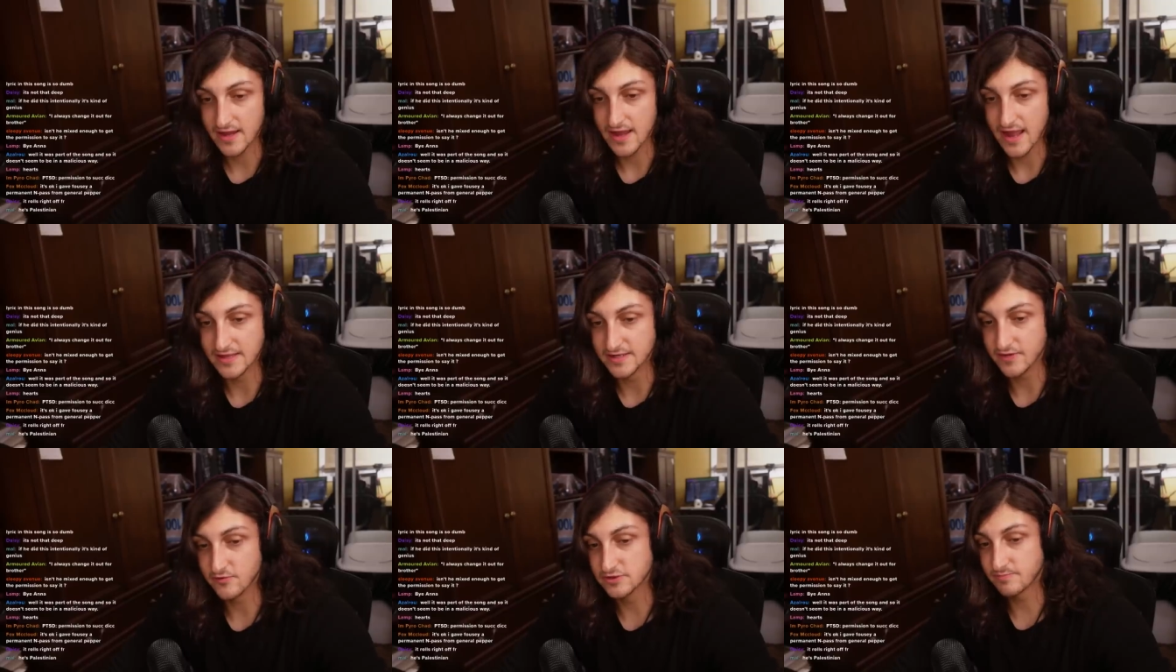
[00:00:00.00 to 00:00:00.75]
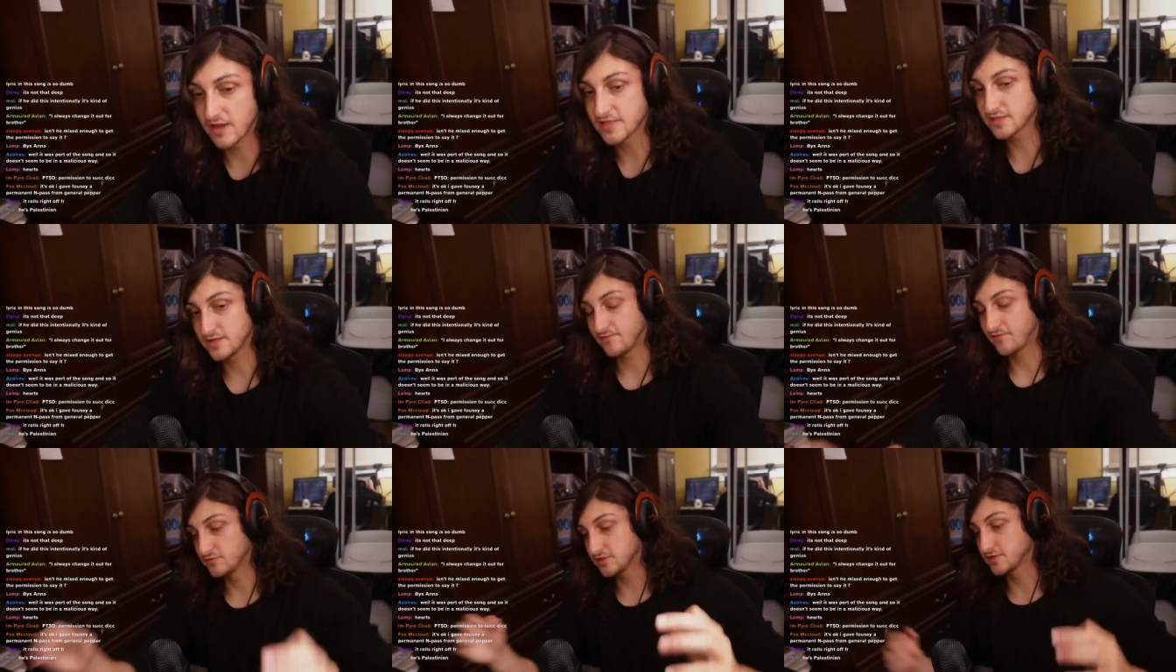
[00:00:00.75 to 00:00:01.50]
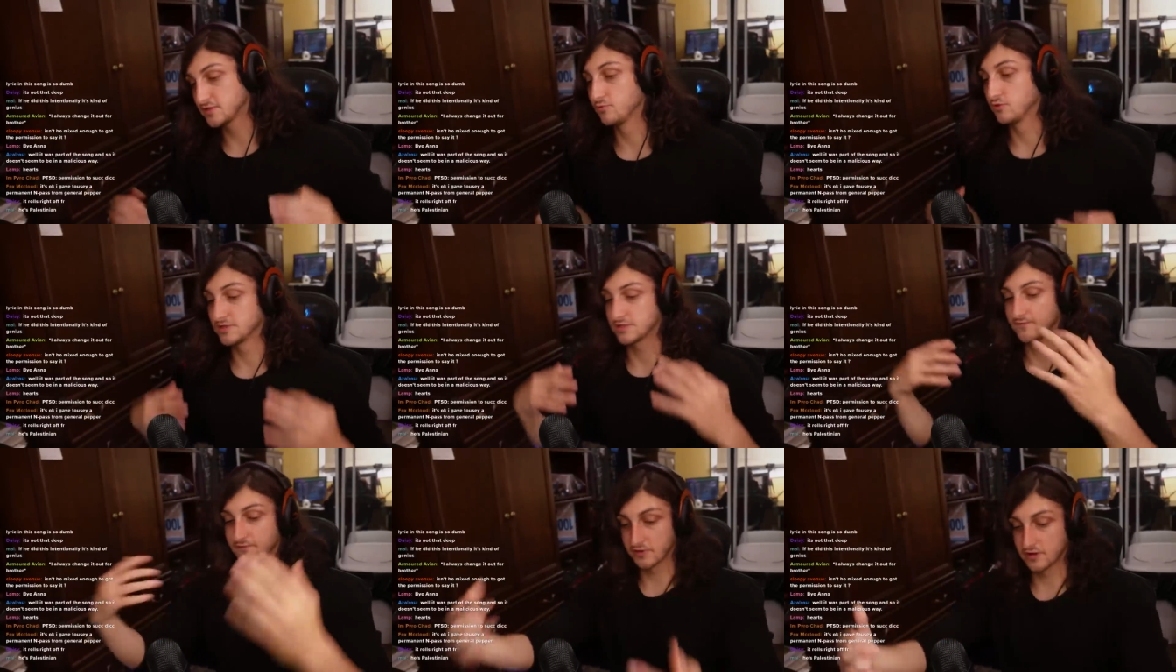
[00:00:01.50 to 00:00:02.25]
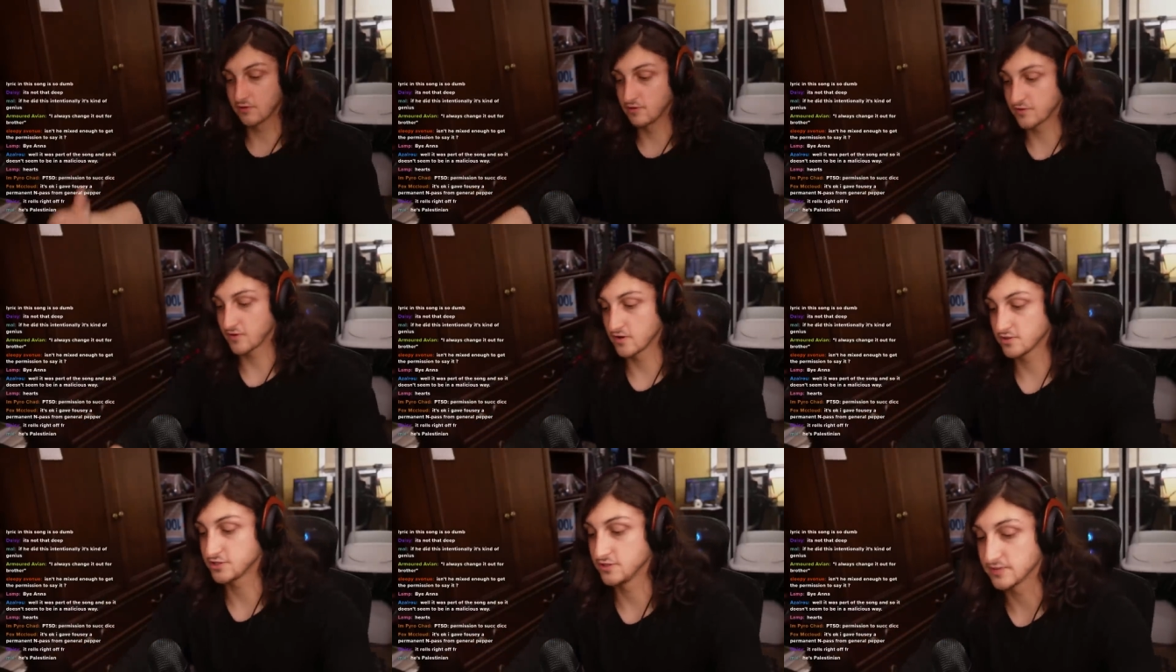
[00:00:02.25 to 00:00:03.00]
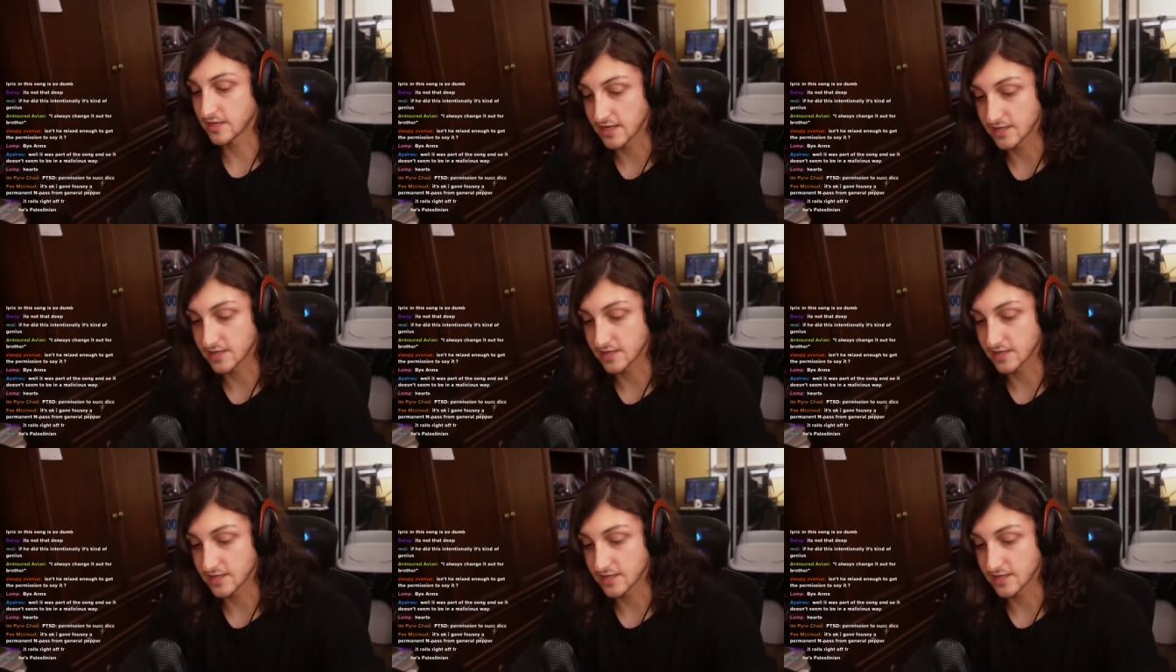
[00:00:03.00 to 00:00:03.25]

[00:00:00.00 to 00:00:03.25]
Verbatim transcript: And it was basically FouseyTube was flirting with her. She was, I guess,